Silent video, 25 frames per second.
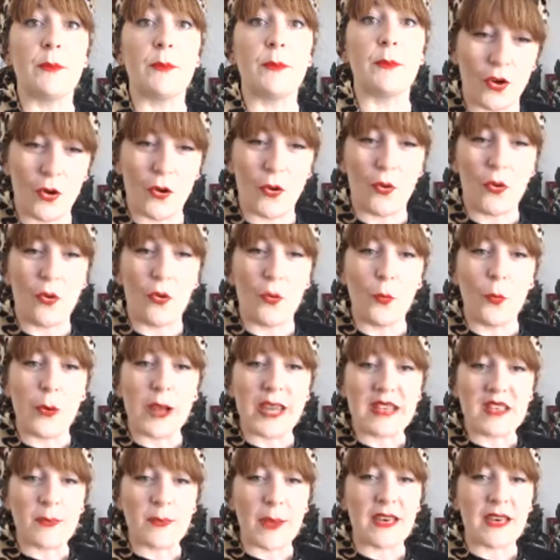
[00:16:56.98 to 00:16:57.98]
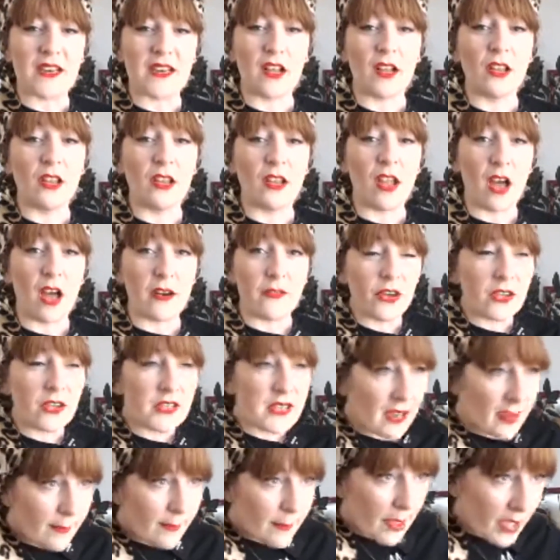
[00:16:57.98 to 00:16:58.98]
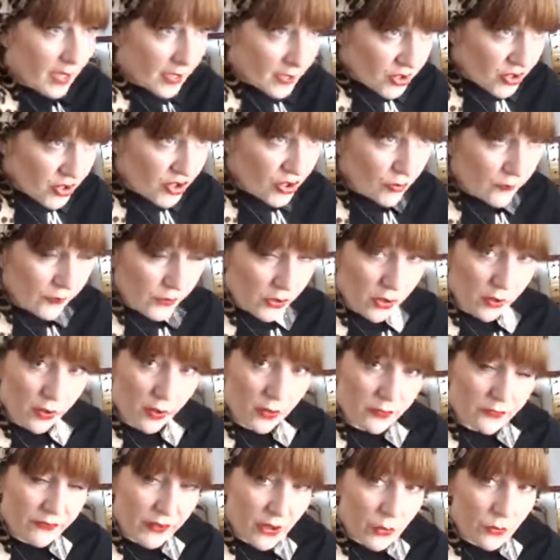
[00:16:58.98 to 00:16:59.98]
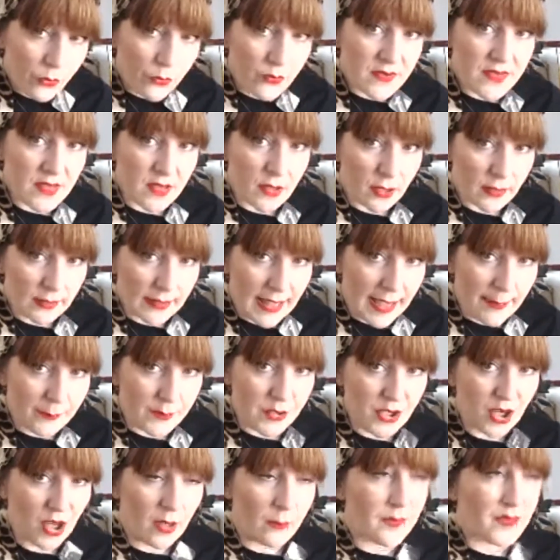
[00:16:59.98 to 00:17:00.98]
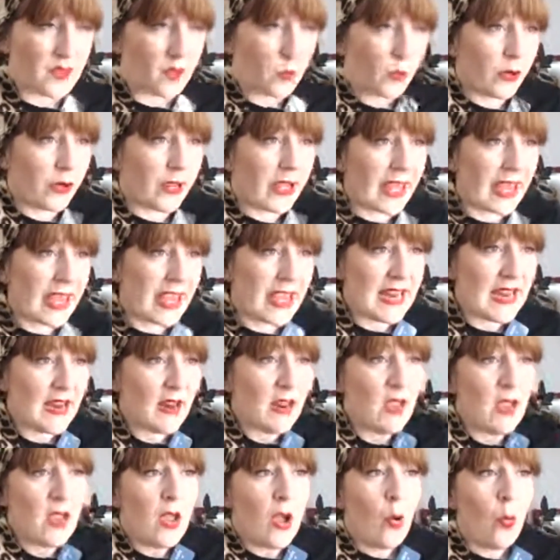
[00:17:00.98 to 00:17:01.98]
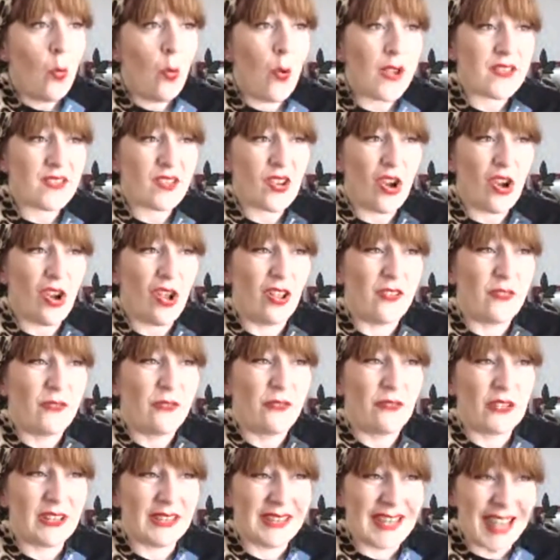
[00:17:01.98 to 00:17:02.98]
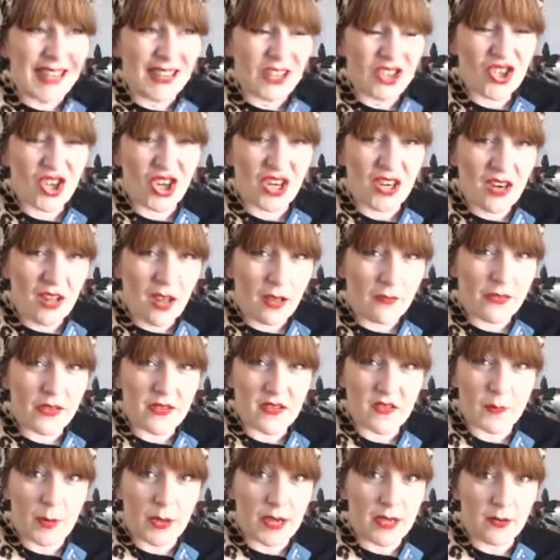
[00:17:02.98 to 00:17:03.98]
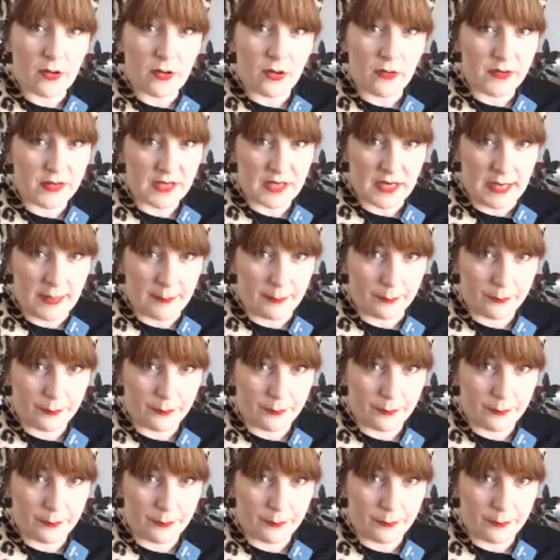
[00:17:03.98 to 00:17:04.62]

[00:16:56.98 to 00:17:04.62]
So we spend a lot of our time hunched over on our phones and our laptops. So we're in what's called flexion of the spine all the time,